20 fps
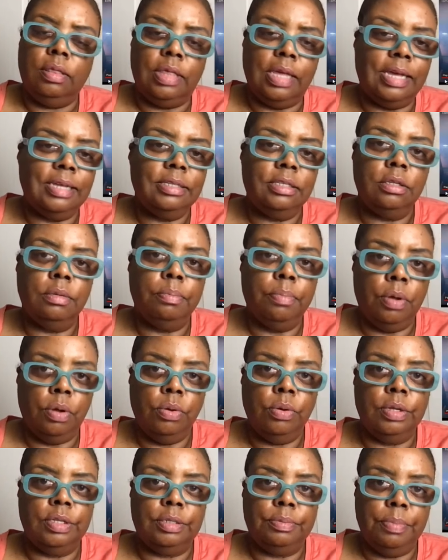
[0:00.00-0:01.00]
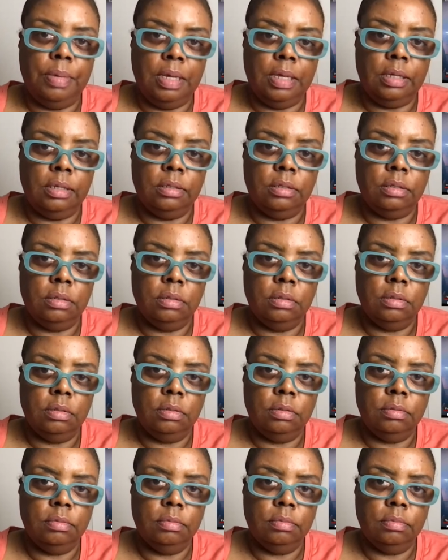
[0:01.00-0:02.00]
That's some bogus mess.
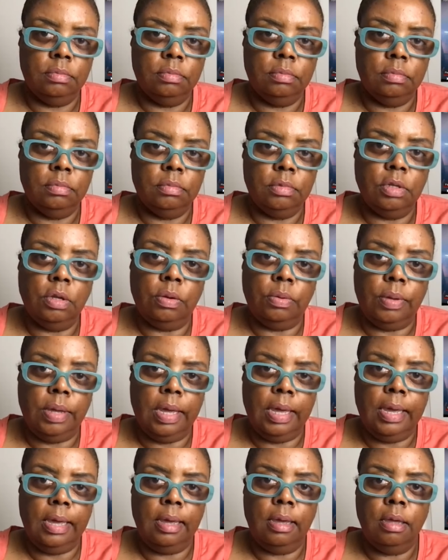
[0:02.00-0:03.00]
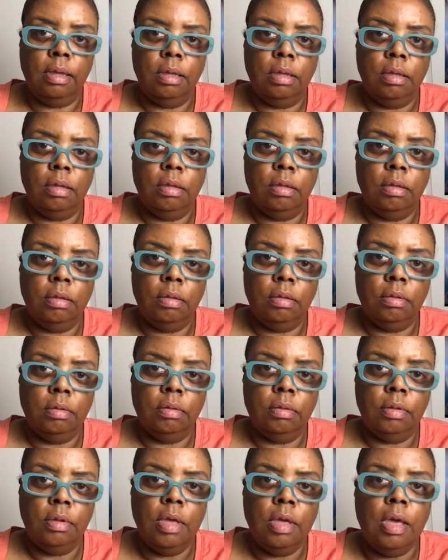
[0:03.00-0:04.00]
Okay?
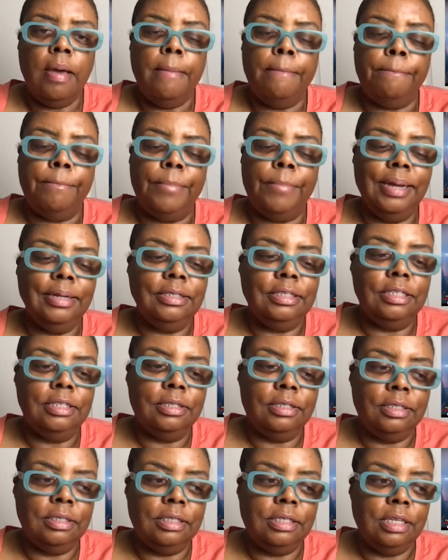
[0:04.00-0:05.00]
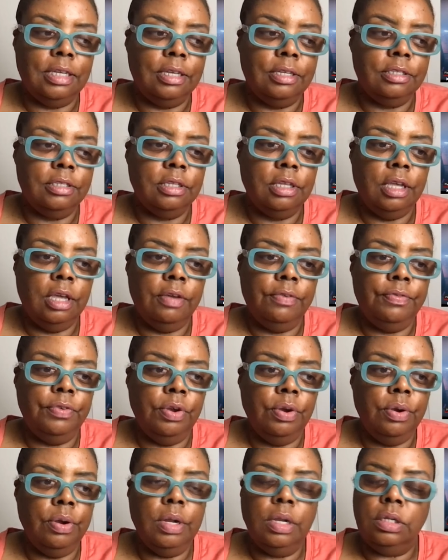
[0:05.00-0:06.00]
my deal is this if
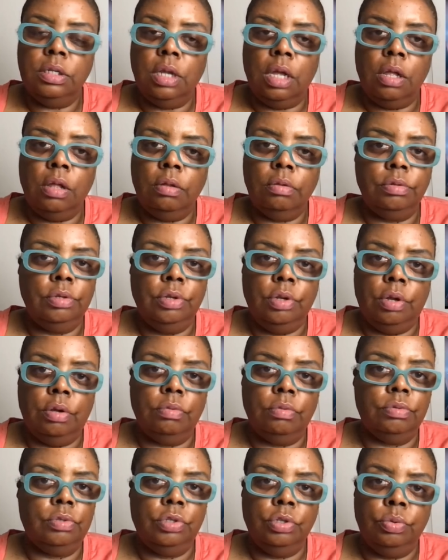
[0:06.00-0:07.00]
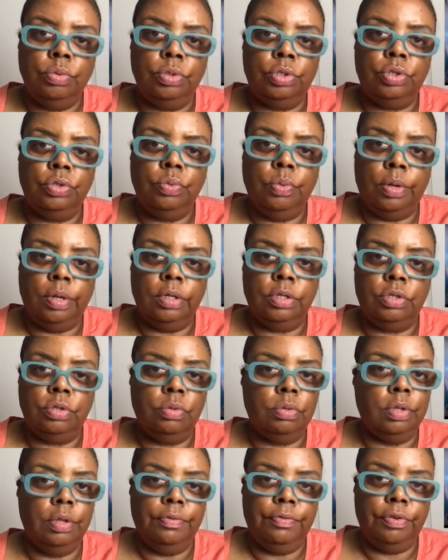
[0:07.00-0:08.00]
you're an adult, you know, do what you want to
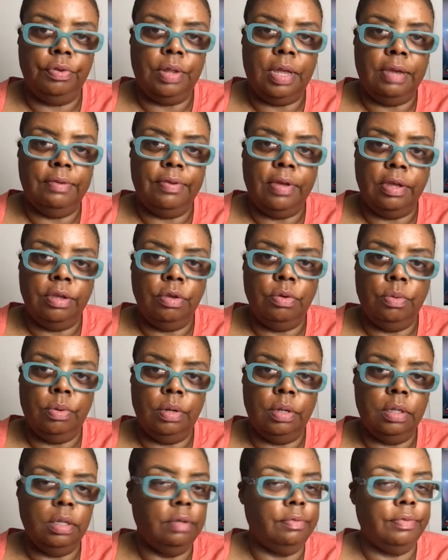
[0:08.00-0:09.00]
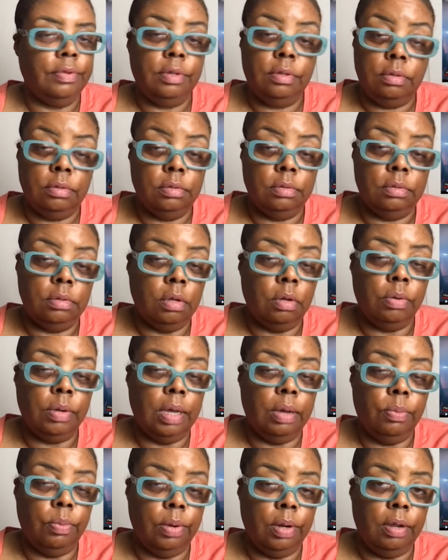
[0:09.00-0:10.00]
do, live your life how you want to live it.
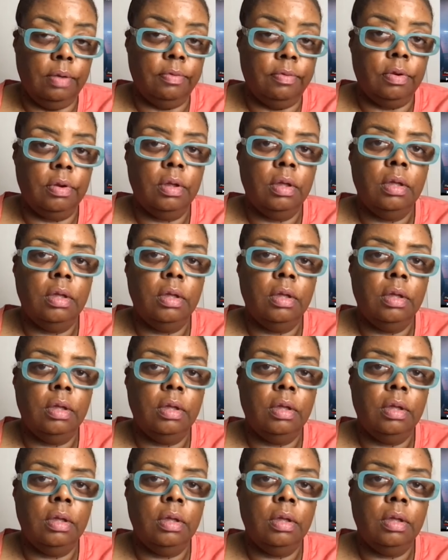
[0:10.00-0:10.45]
Okay, whatever.